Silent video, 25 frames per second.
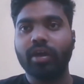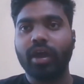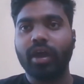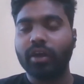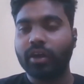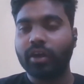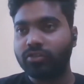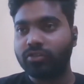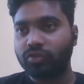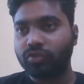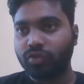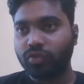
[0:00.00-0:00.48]

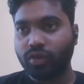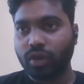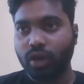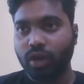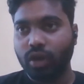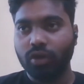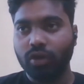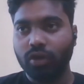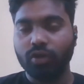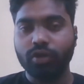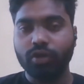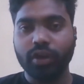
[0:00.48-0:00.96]
and also we
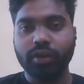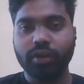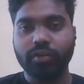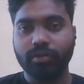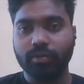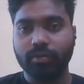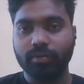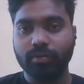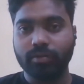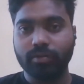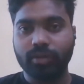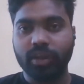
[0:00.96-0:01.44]
all know
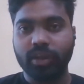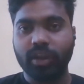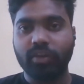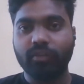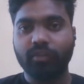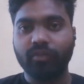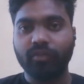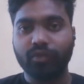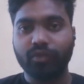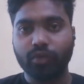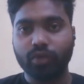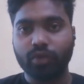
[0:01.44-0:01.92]
that there
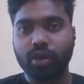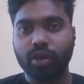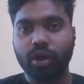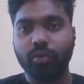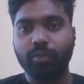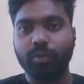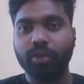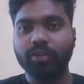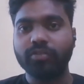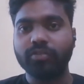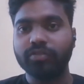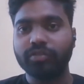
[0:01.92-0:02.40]
are few
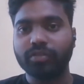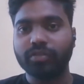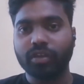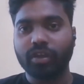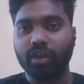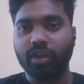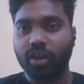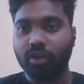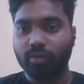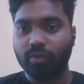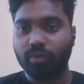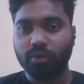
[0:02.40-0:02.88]
comments which
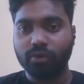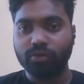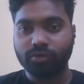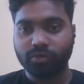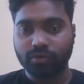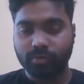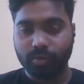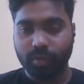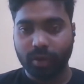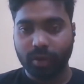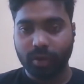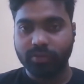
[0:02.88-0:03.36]
are
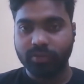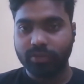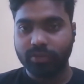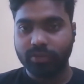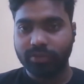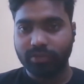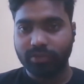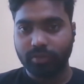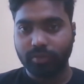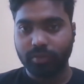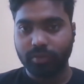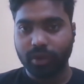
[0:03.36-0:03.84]
almost plays a
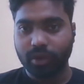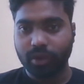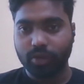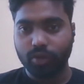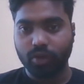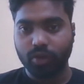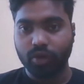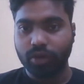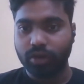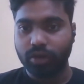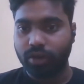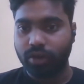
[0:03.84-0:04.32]
similar
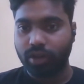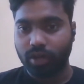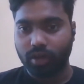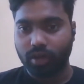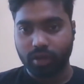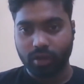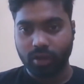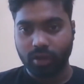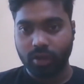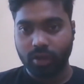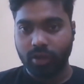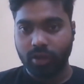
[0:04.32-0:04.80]
role in
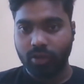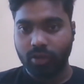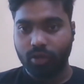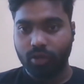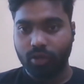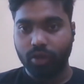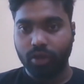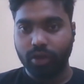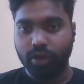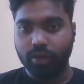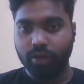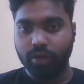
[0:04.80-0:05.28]
the
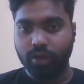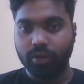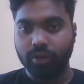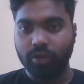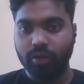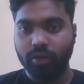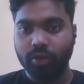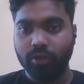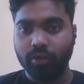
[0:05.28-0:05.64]
coding.